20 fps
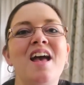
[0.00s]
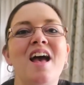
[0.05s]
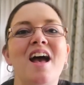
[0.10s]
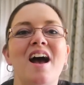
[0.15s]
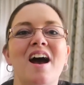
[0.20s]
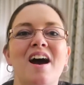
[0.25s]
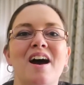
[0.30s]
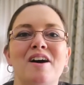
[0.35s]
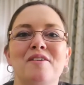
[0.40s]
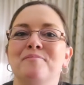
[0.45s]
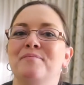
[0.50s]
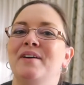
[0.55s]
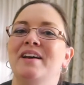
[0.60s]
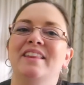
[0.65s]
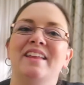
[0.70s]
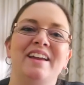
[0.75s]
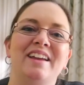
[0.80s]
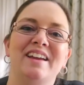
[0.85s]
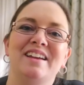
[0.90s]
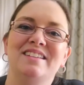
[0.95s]

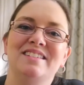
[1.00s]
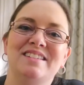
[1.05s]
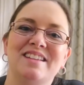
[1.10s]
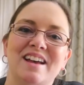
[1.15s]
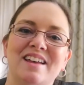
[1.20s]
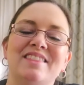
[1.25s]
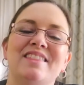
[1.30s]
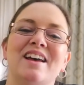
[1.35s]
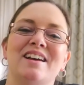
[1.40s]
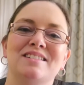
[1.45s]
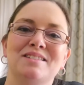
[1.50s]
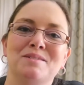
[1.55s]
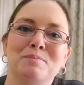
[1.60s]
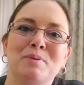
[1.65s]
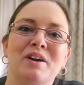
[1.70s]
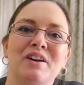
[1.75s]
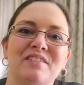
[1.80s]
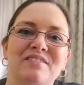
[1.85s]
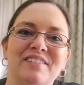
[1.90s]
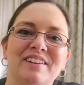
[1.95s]
But like I said, that's
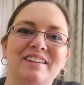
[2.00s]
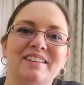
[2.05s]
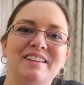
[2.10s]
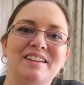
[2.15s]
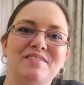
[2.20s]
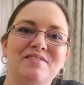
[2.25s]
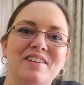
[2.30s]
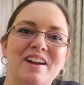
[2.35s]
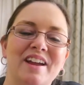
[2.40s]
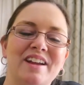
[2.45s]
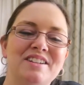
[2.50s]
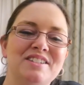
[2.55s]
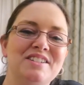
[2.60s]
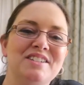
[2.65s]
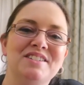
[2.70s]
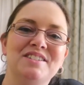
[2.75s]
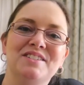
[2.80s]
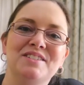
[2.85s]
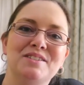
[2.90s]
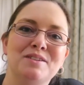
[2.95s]
perfectly fine.
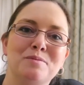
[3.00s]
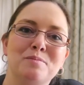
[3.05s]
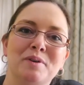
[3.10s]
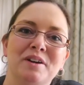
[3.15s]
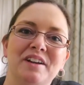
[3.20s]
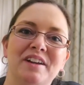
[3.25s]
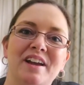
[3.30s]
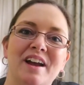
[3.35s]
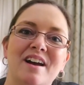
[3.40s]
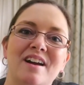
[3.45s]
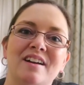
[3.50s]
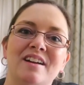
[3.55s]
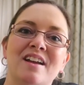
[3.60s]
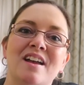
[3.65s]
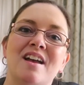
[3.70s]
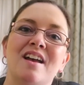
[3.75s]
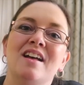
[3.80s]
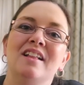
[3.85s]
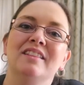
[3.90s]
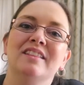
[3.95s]
She's super young.
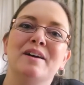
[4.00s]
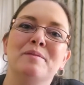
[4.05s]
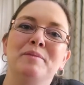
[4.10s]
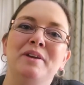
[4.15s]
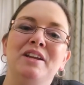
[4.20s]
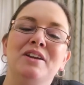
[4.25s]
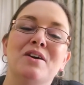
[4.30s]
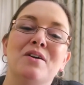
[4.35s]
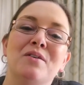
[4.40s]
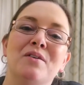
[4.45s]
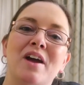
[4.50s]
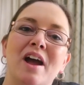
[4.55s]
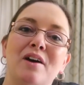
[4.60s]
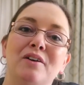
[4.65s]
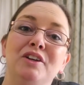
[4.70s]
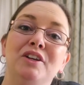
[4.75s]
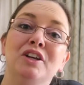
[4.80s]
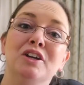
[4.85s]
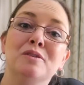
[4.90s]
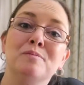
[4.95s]
Let me know how
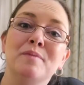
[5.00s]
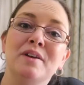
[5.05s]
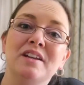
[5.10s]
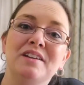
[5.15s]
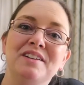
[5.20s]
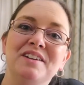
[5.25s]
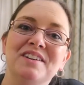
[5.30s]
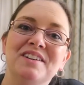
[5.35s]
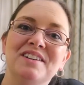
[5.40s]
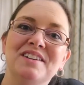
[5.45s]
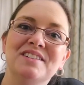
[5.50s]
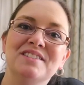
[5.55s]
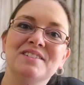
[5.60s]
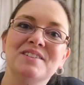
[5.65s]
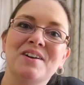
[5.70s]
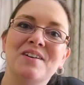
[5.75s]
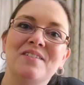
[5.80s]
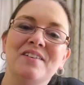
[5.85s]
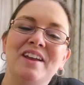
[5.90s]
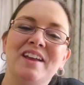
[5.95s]
your mid-year is
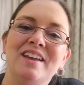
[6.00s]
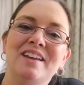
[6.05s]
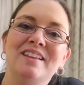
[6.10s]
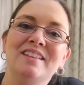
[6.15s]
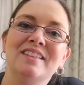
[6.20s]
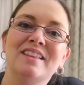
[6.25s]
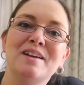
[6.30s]
going.